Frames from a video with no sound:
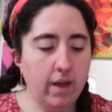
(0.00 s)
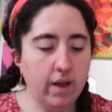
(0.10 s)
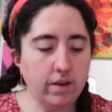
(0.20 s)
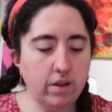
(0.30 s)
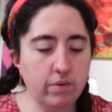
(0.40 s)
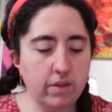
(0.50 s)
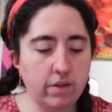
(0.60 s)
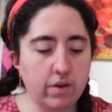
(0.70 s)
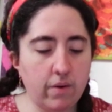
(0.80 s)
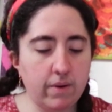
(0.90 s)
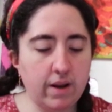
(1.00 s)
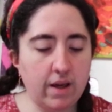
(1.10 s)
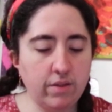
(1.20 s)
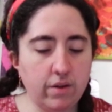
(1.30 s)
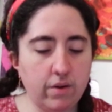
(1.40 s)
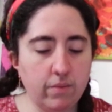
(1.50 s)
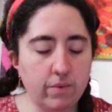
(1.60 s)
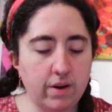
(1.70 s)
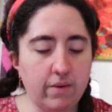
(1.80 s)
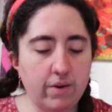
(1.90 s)
And this was his current answer
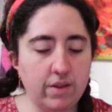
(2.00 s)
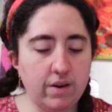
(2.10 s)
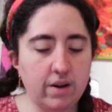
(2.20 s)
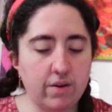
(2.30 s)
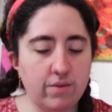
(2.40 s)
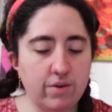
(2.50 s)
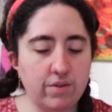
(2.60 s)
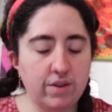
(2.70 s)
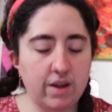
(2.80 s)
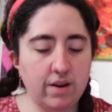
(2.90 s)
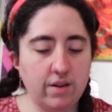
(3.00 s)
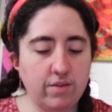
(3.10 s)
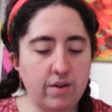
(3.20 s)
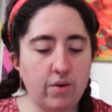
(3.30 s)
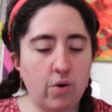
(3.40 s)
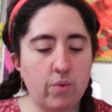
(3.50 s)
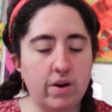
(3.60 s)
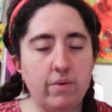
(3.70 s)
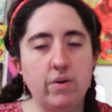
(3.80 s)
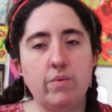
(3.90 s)
whenever he did not understand anything, or
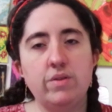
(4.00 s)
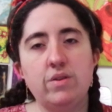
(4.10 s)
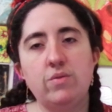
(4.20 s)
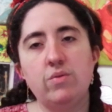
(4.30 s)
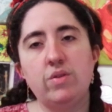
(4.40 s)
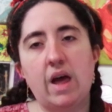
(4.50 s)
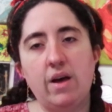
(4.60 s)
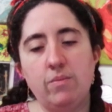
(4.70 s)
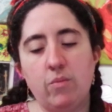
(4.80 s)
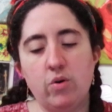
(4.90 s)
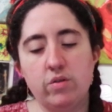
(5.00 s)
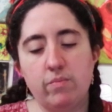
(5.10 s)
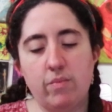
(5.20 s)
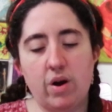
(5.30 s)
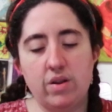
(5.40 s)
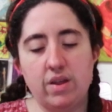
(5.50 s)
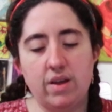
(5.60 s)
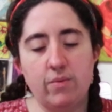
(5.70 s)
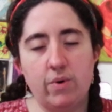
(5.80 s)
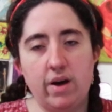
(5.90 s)
whenever he wanted to sound more smart
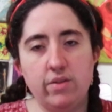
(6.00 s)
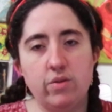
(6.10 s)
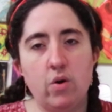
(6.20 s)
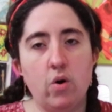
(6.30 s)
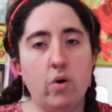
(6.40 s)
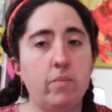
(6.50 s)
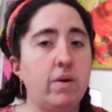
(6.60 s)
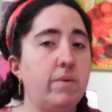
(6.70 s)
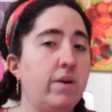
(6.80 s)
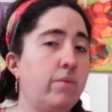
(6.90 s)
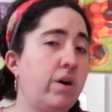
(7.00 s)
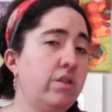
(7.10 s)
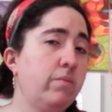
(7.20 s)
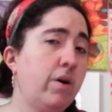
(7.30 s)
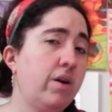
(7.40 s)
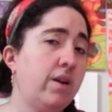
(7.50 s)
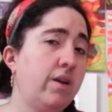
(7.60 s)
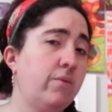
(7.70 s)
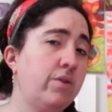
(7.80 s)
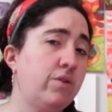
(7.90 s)
than he was, or maybe he was smart and
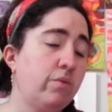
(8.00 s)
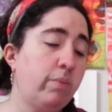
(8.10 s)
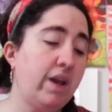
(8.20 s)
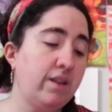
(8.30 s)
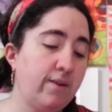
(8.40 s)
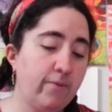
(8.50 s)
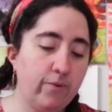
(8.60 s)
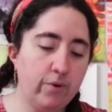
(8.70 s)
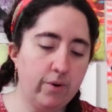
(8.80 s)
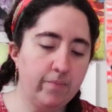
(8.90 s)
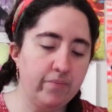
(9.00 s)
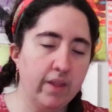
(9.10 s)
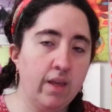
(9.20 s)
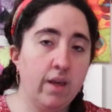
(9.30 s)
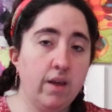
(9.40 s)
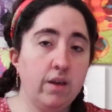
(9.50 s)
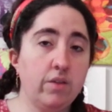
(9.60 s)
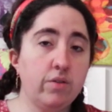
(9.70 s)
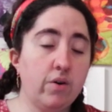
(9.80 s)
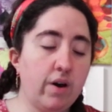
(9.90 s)
he was just playing the fool.
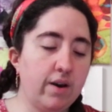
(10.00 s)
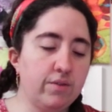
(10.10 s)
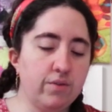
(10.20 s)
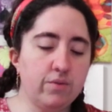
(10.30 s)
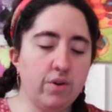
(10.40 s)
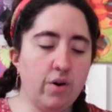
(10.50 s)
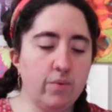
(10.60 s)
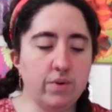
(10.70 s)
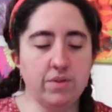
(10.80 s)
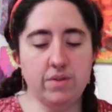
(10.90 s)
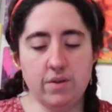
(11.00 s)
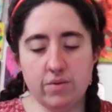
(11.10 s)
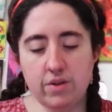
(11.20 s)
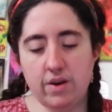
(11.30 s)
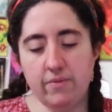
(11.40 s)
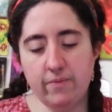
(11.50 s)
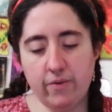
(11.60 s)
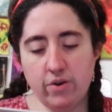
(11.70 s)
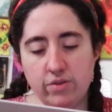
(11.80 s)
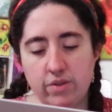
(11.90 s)
It's so hard to know with certain
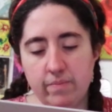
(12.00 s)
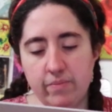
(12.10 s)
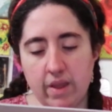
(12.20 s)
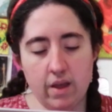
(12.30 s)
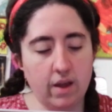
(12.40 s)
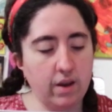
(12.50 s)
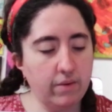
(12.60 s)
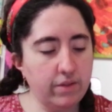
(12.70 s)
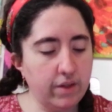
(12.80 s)
folks. It was